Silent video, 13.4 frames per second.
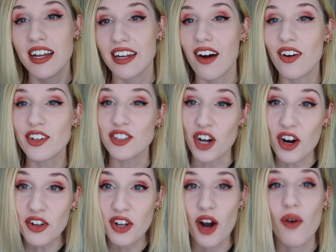Now,
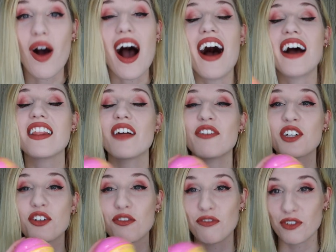y'all know I love a
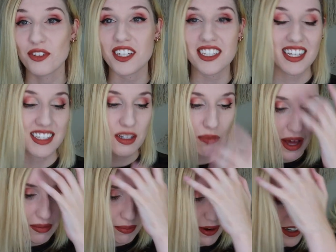good fruity scented
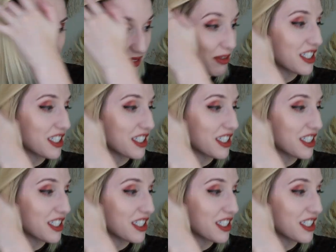bath product,